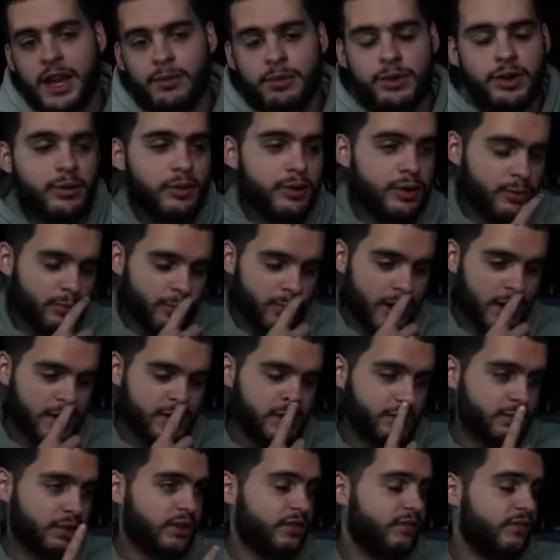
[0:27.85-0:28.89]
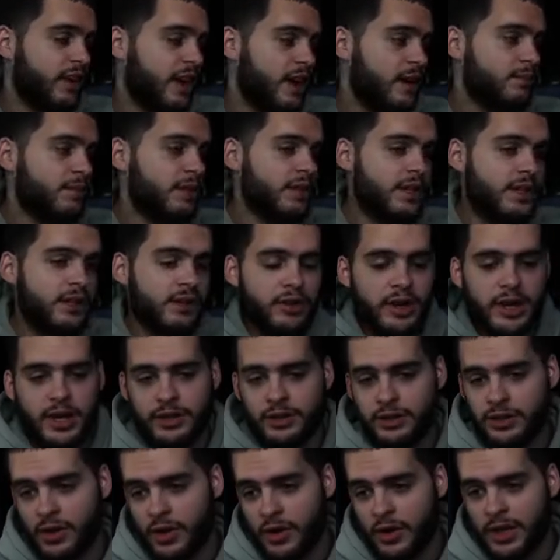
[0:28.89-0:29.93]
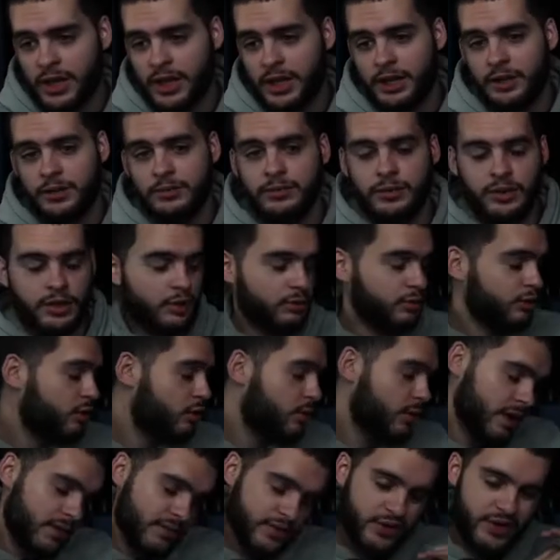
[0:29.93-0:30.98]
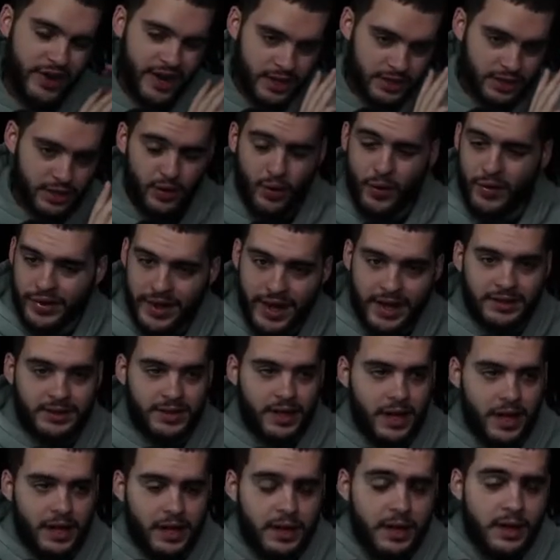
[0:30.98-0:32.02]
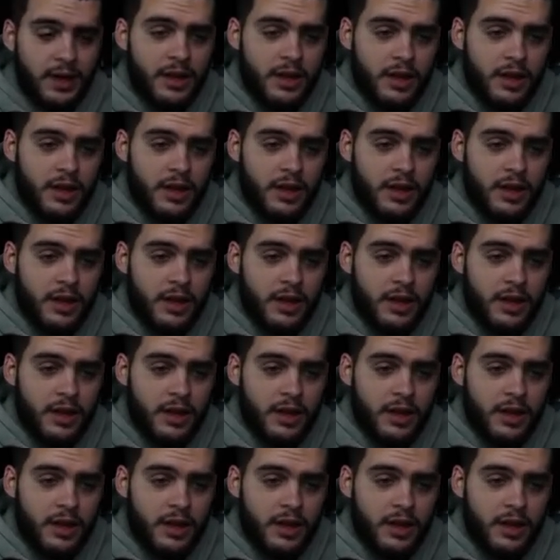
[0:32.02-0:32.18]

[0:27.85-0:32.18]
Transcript: We know when you're watching with the family, you're eating turkey, you know, doing whatever you guys do on that day.